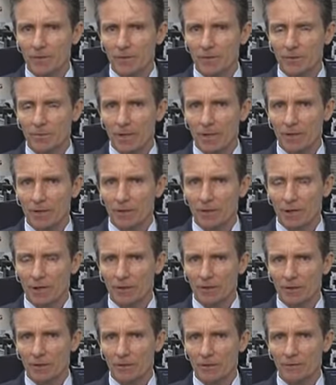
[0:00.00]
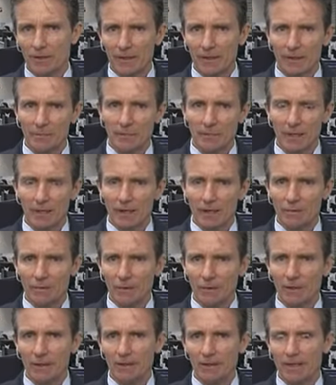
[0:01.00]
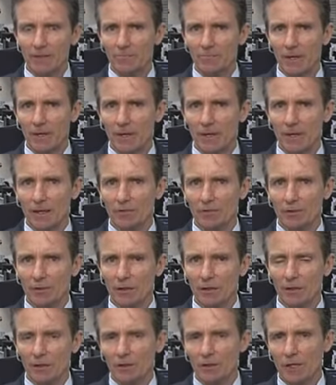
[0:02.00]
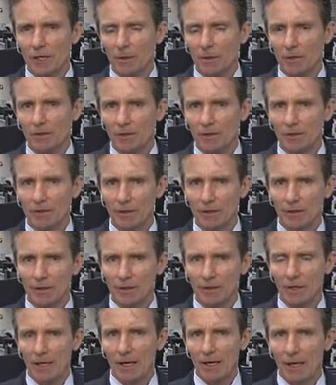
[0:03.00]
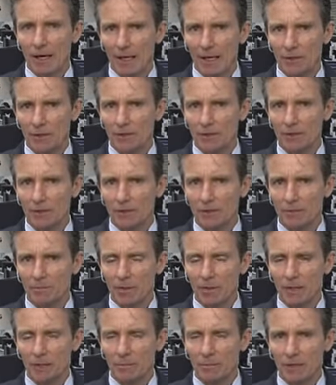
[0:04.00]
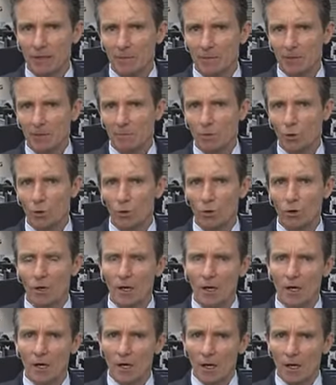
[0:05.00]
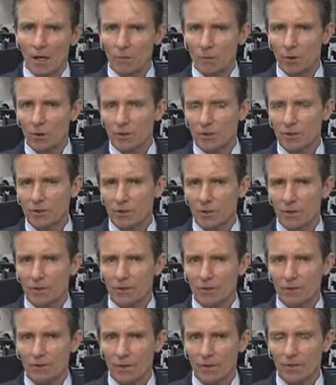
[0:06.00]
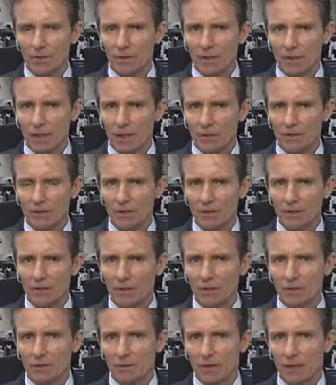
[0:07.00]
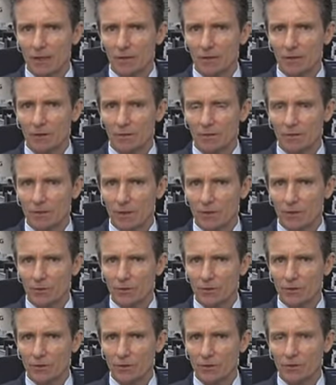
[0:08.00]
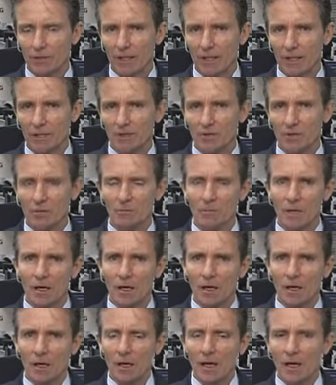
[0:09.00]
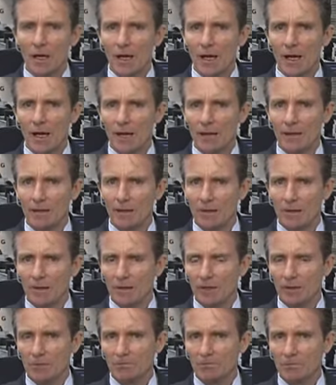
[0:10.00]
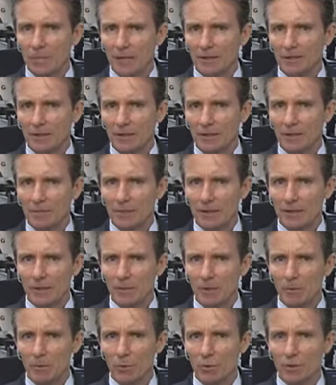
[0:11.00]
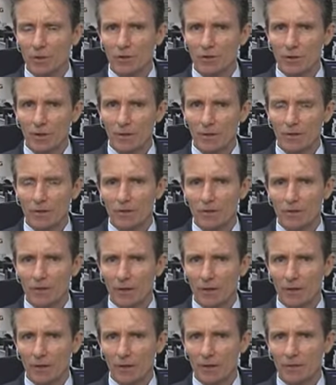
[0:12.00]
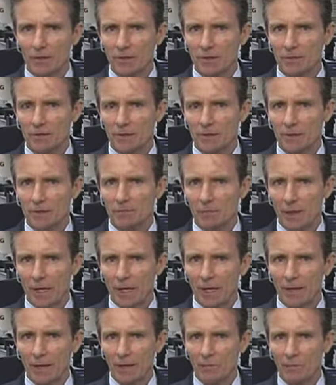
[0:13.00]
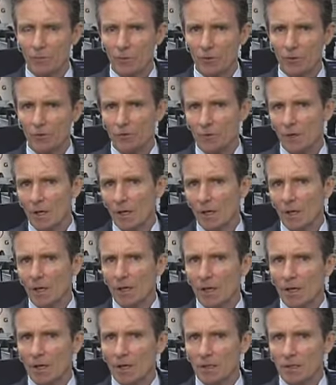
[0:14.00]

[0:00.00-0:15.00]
the dependence of the banks on the wholesale funding market. Really, that's been there for a long time. I think the agencies have been becoming more and more conservative over the last few years. They've had a lot of lawsuits against them. And they're basically becoming more conservative. So I think this is part of that move